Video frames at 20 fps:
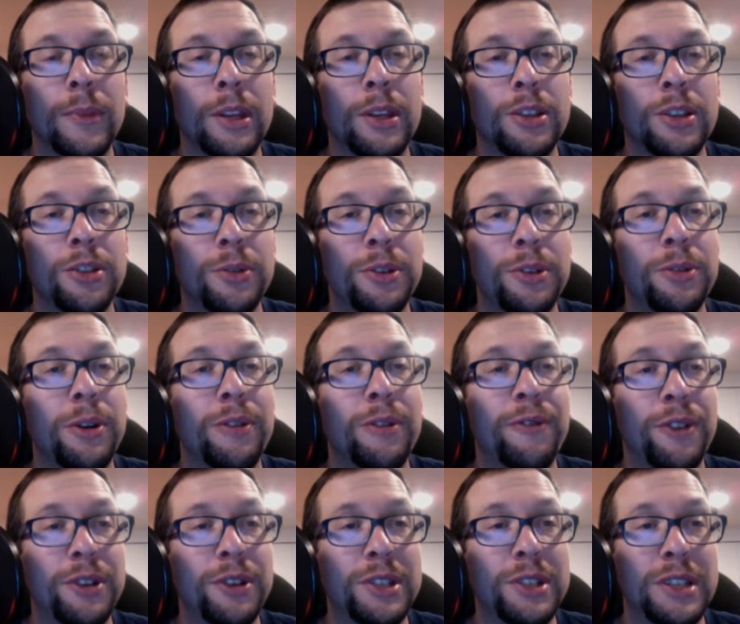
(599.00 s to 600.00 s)
So we do our
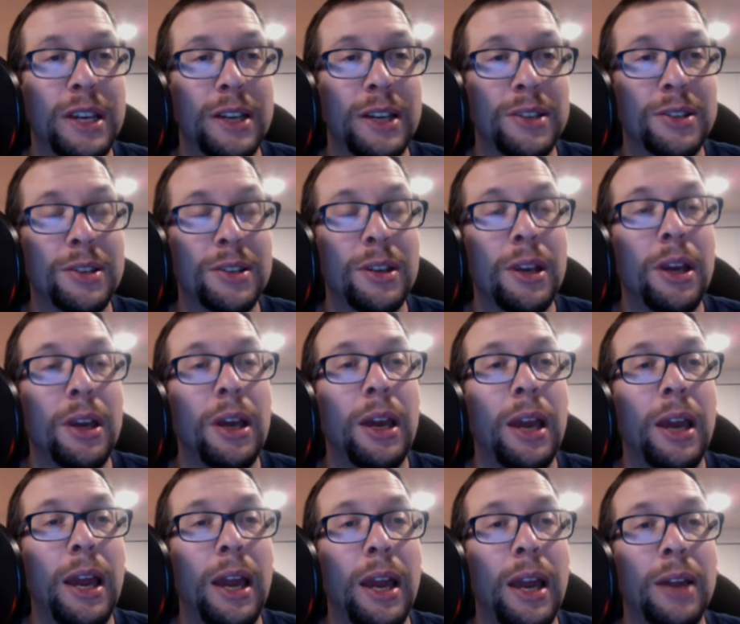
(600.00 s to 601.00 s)
first test,
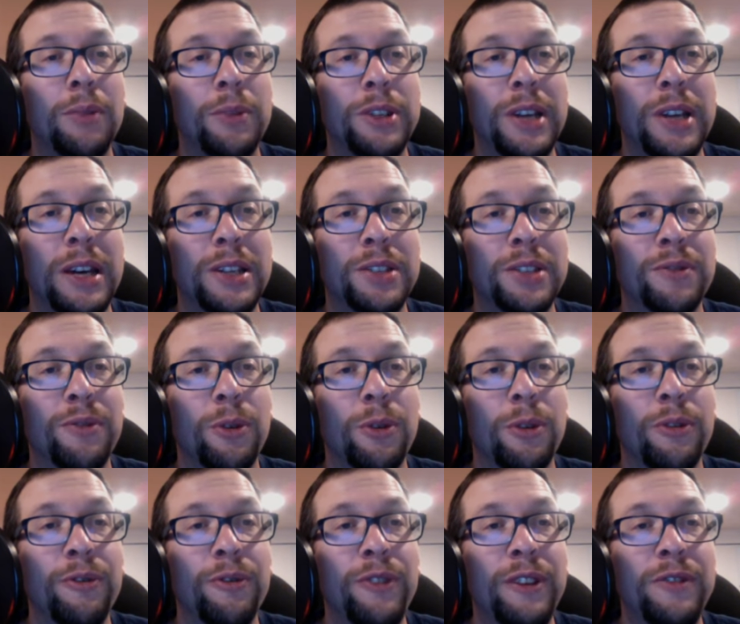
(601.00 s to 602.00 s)
and we test for
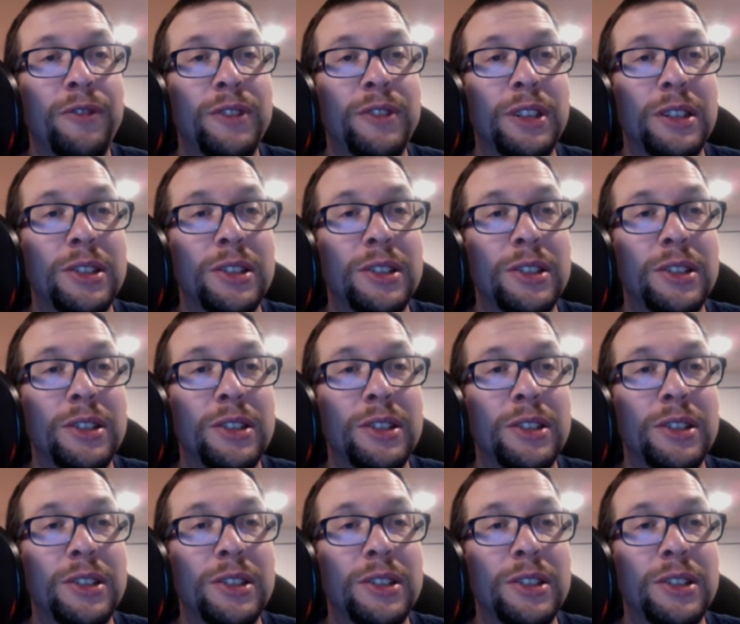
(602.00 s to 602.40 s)
50 and